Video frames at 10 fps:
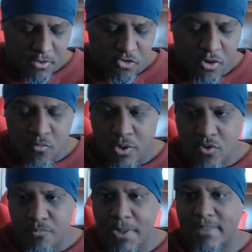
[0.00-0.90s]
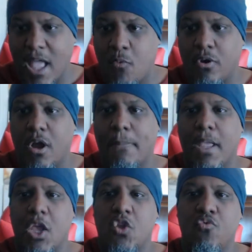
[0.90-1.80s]
So when you pick that one
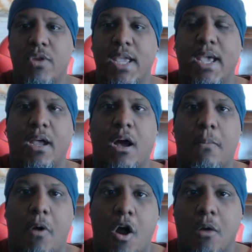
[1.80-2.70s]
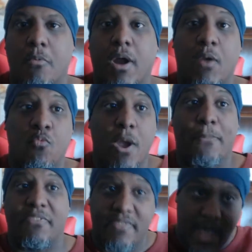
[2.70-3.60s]
up, you get armor and
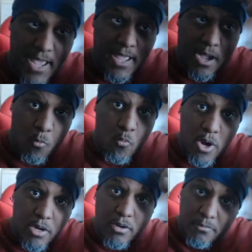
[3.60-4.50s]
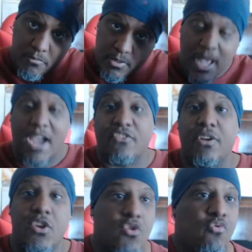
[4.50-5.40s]
weapons that William
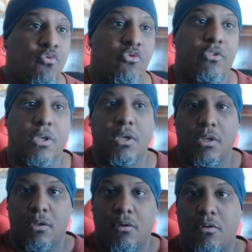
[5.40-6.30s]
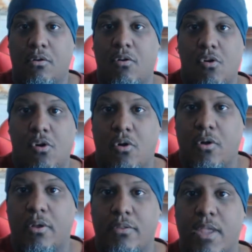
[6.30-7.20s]
actually used, or
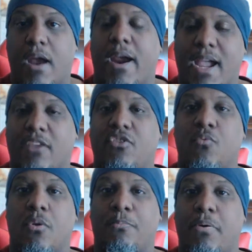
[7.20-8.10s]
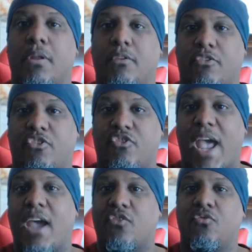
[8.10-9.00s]
that actually were put on the
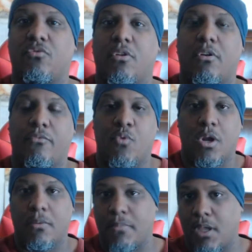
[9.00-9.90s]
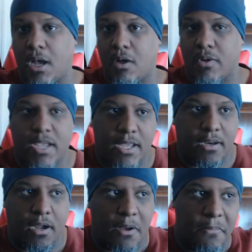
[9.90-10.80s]
statues of William out in